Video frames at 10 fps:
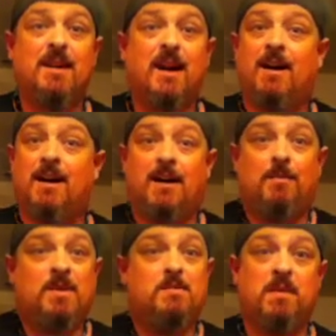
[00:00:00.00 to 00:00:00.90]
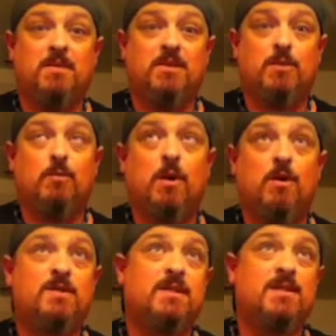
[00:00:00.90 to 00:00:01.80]
He's been the
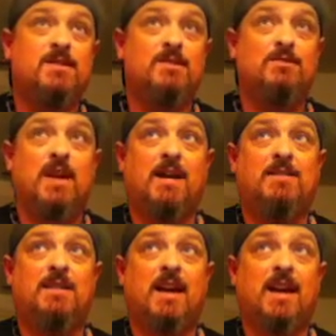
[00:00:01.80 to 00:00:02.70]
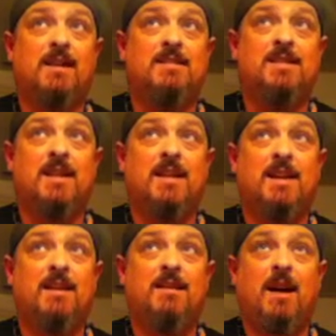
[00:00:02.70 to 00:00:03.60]
showrunner since
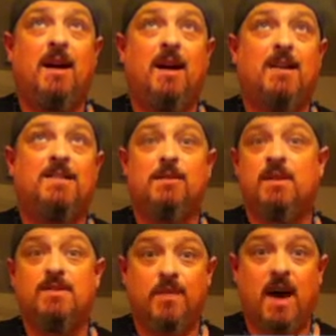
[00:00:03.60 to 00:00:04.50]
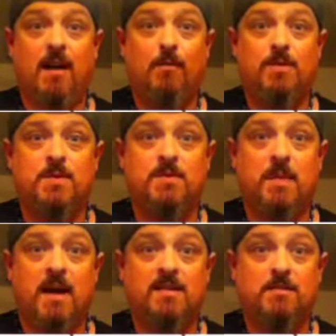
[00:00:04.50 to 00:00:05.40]
2010, Series 5, which was
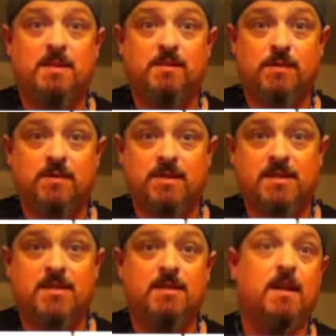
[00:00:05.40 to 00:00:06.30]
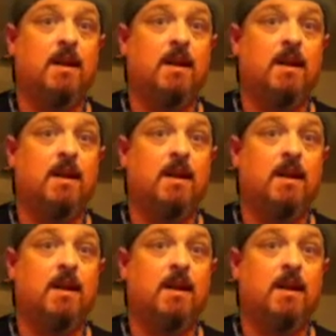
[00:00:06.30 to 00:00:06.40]
Matt Smith's first season,